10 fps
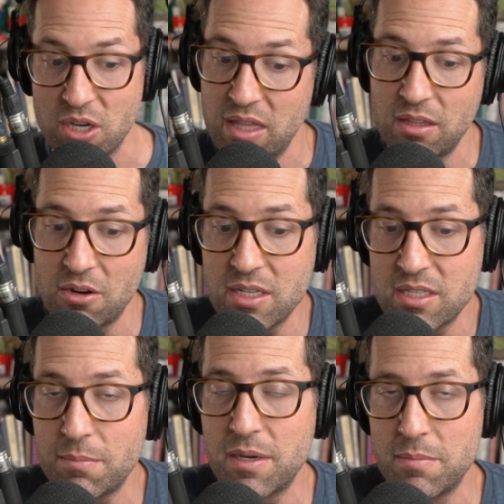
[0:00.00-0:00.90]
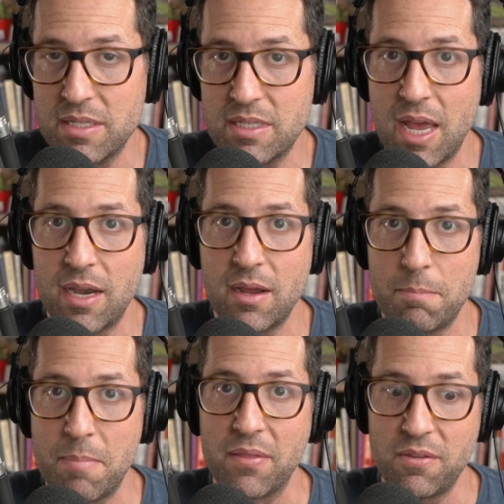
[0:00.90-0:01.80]
And I think there is something to be said
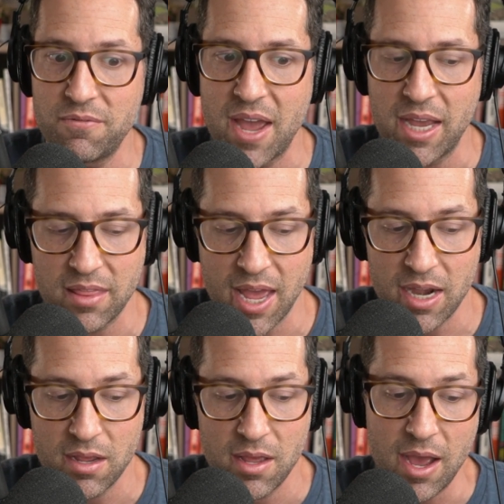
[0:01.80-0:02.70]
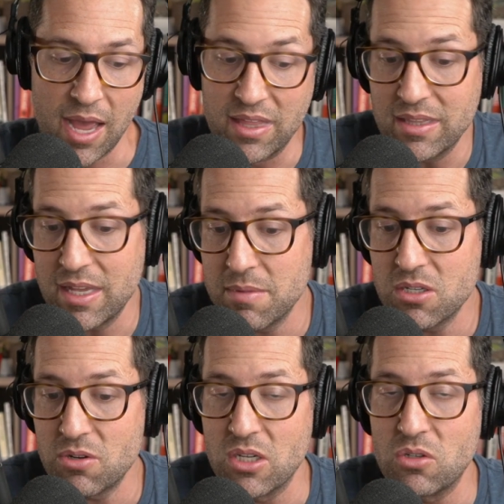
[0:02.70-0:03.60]
about the fact that I think the
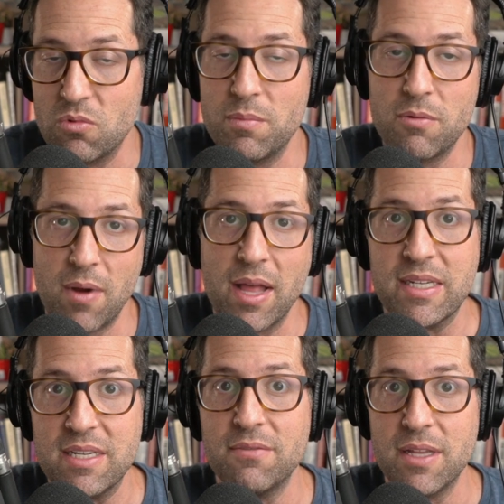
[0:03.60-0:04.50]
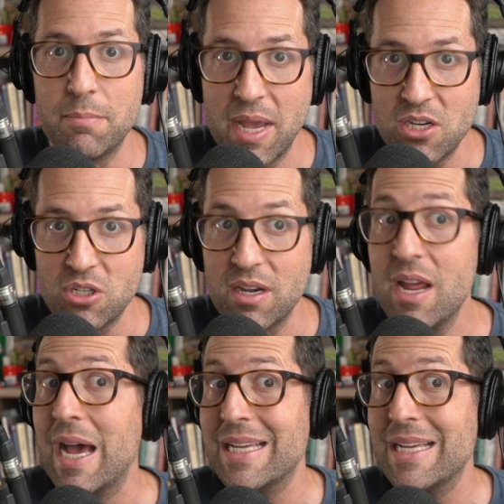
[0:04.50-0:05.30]
administration will be relatively patient,